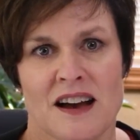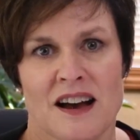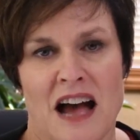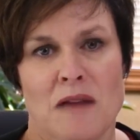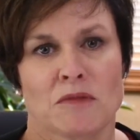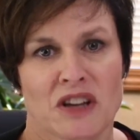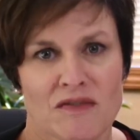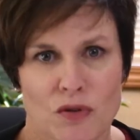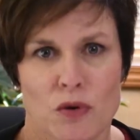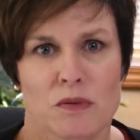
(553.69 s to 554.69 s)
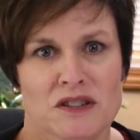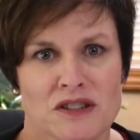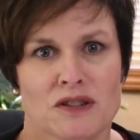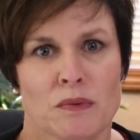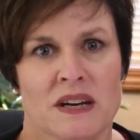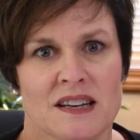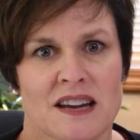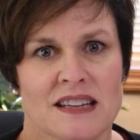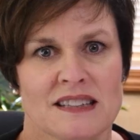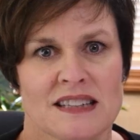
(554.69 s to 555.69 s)
I'm looking forward to
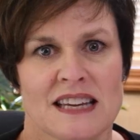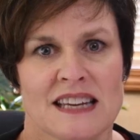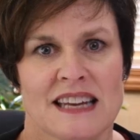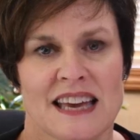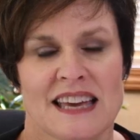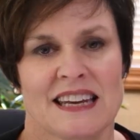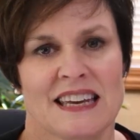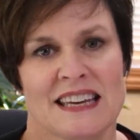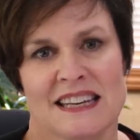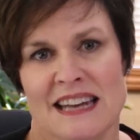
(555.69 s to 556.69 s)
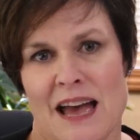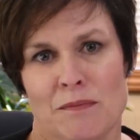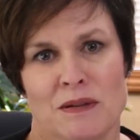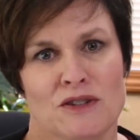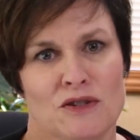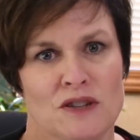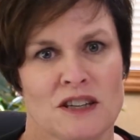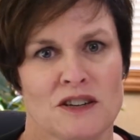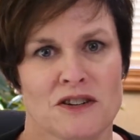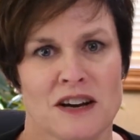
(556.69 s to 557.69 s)
2019, and again, Happy New
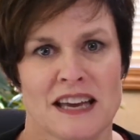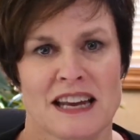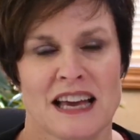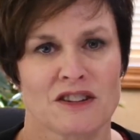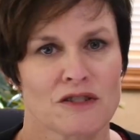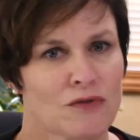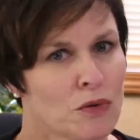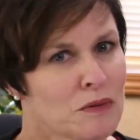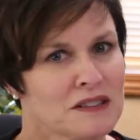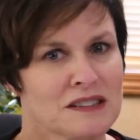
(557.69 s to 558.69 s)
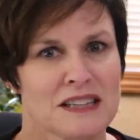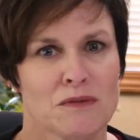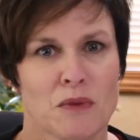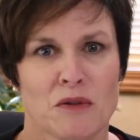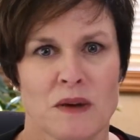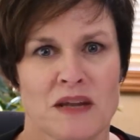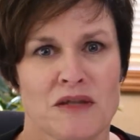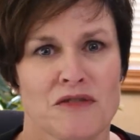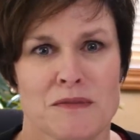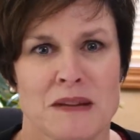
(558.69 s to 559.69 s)
Year, and I look forward to seeing where we
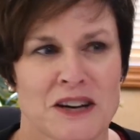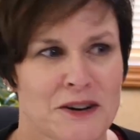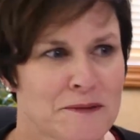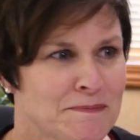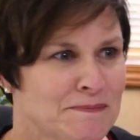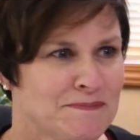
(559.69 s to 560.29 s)
go from here.